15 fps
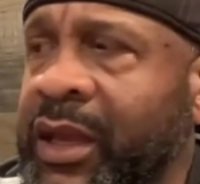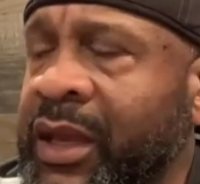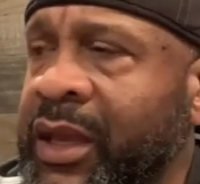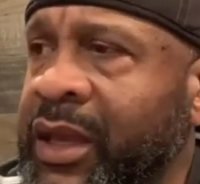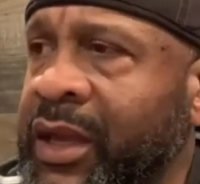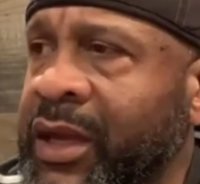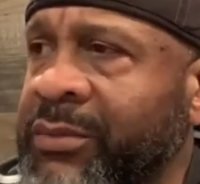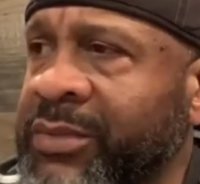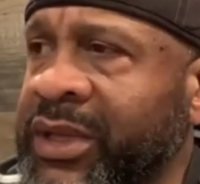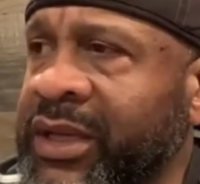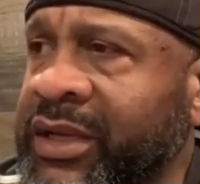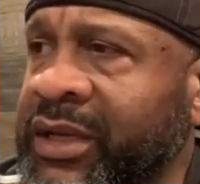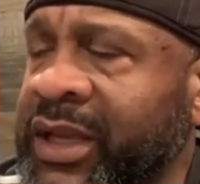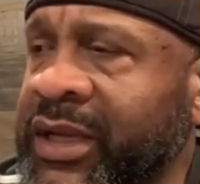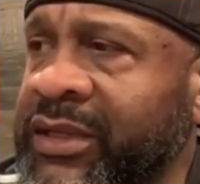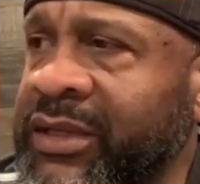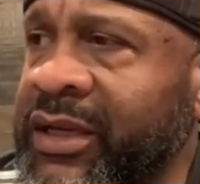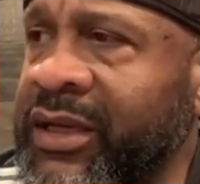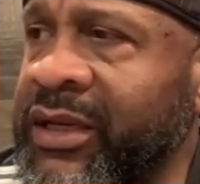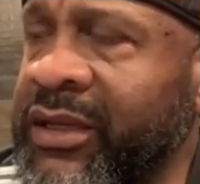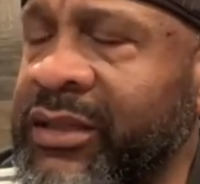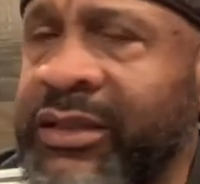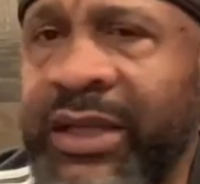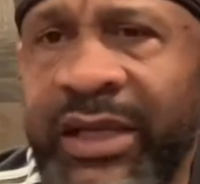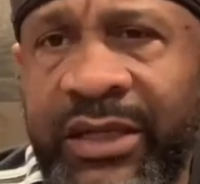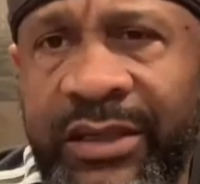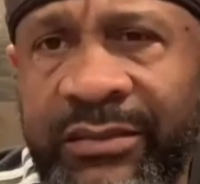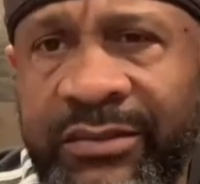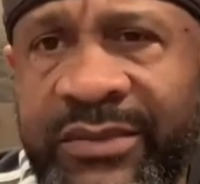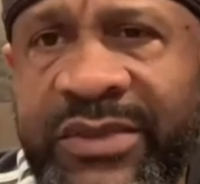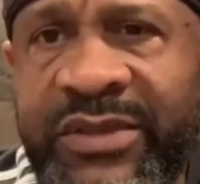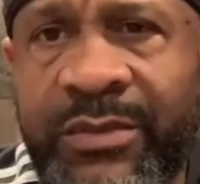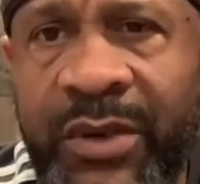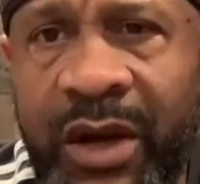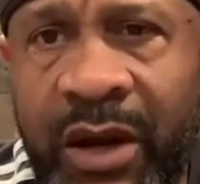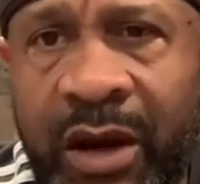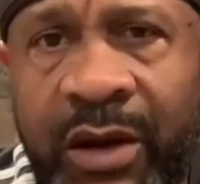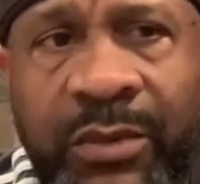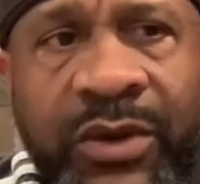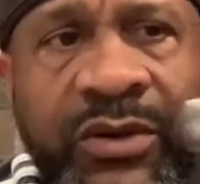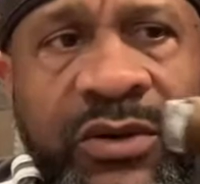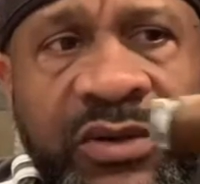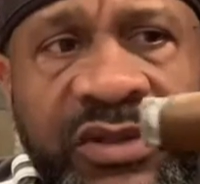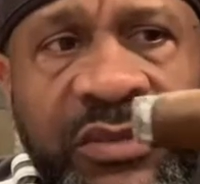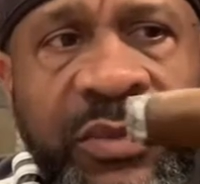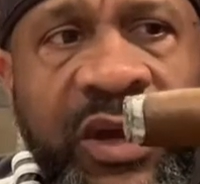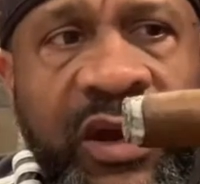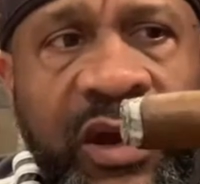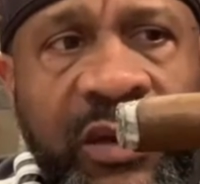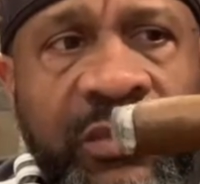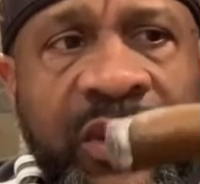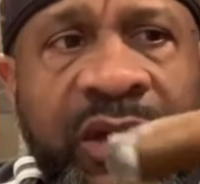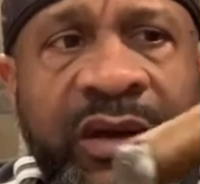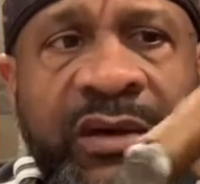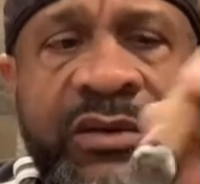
I'm getting that uh, that some caramel or some caramel.